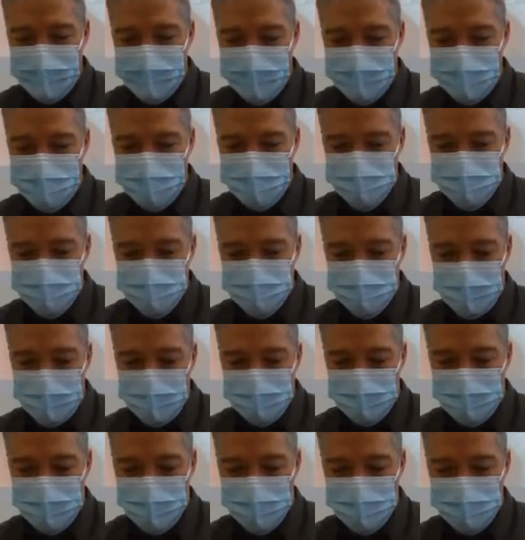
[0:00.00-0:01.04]
This one's
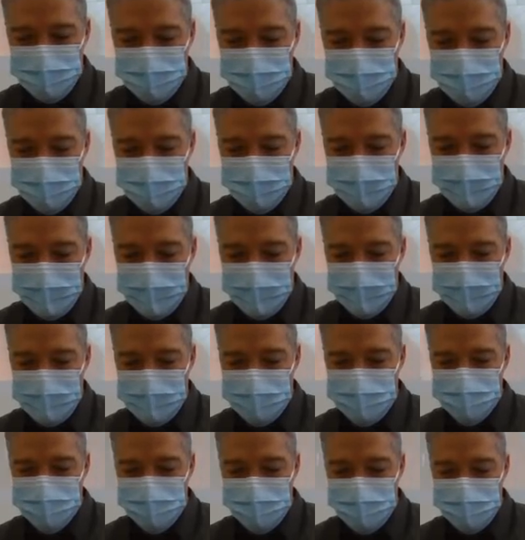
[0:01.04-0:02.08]
barely older.
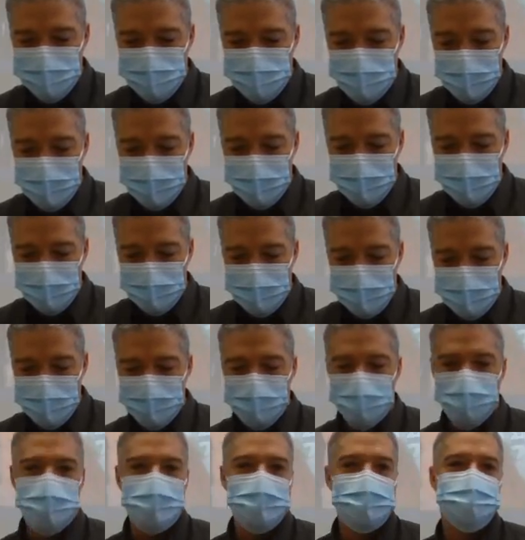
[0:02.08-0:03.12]
This one's barely
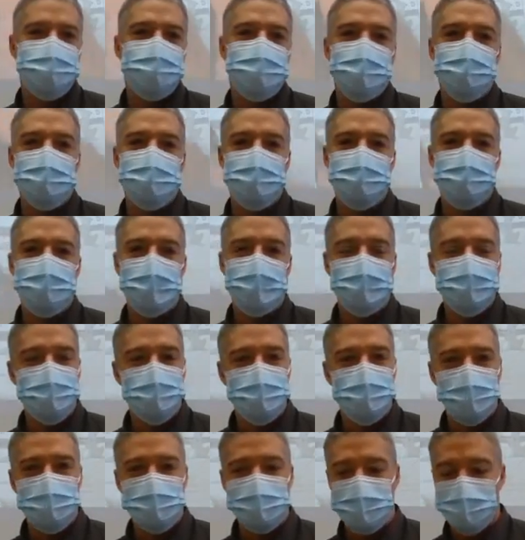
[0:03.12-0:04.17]
younger. That's what I mean by the
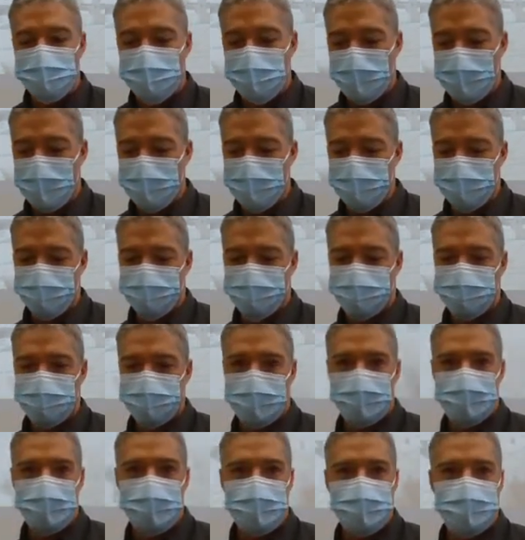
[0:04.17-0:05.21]
barely part.
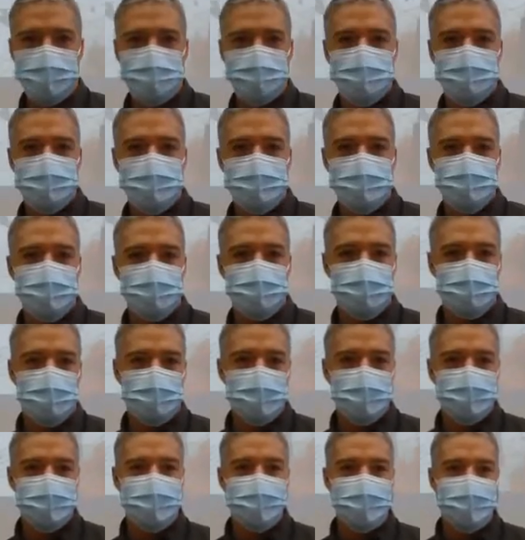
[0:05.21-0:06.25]
All right, so
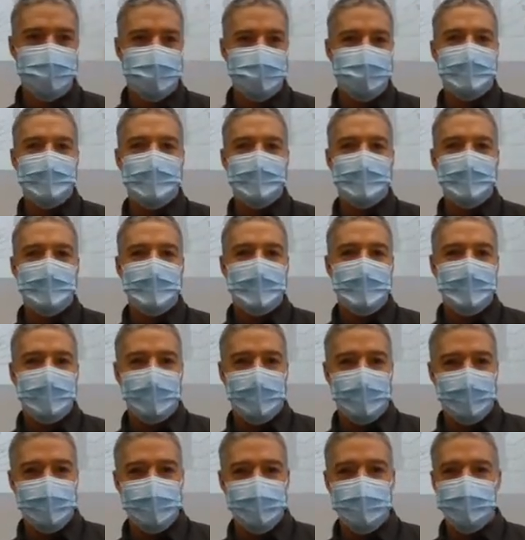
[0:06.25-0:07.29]
work on that.
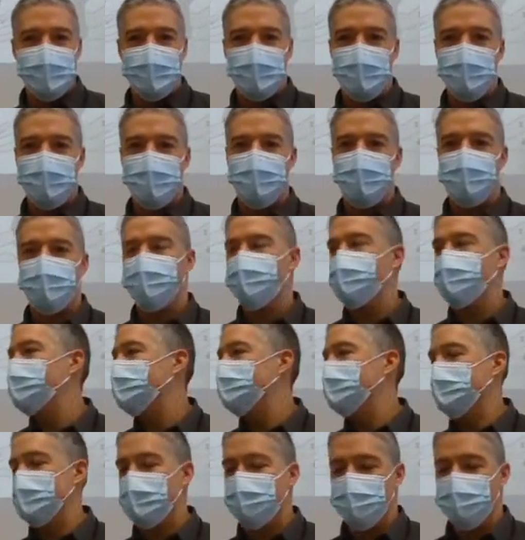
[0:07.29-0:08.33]
And if
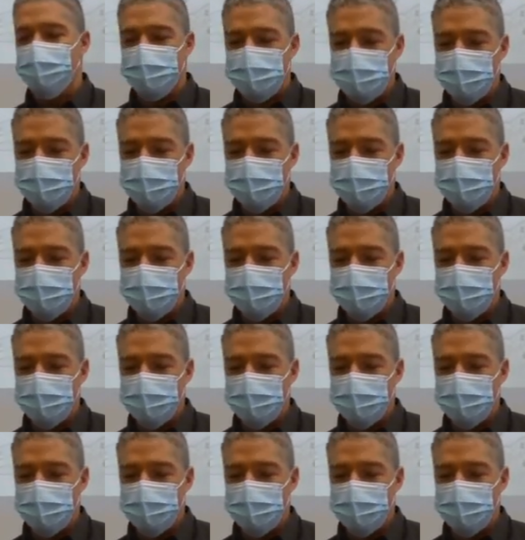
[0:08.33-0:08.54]
you